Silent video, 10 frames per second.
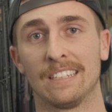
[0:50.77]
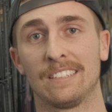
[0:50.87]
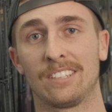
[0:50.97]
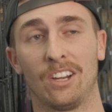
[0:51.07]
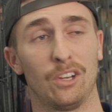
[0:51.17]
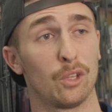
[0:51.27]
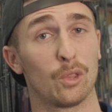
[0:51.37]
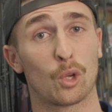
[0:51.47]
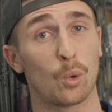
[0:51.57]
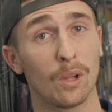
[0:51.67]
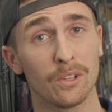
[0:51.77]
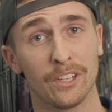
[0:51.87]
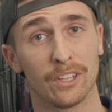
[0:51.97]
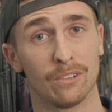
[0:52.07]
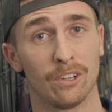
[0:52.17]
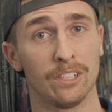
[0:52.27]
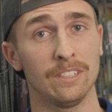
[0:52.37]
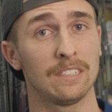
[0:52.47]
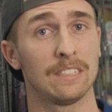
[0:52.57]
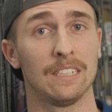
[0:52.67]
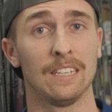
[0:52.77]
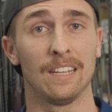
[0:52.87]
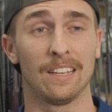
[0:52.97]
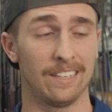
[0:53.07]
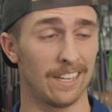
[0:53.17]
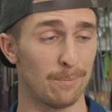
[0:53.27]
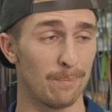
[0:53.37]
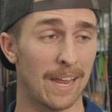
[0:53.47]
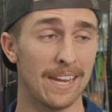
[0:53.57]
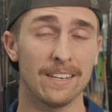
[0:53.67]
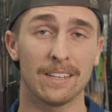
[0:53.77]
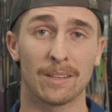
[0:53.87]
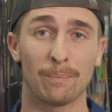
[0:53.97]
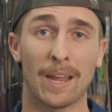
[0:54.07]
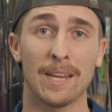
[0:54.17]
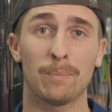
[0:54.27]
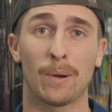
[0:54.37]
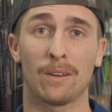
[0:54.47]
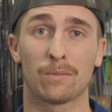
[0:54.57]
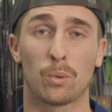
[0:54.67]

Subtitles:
So the quality of the rod. Now the main part of